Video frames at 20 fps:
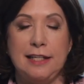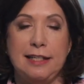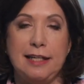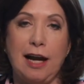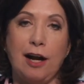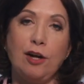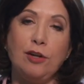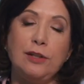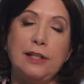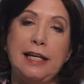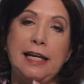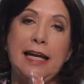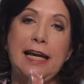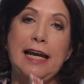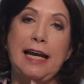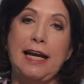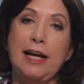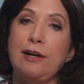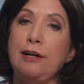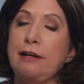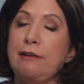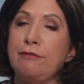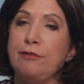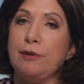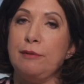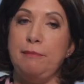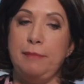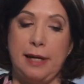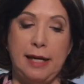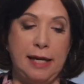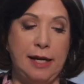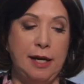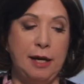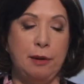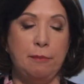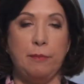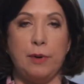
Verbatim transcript: Not only hearing from me,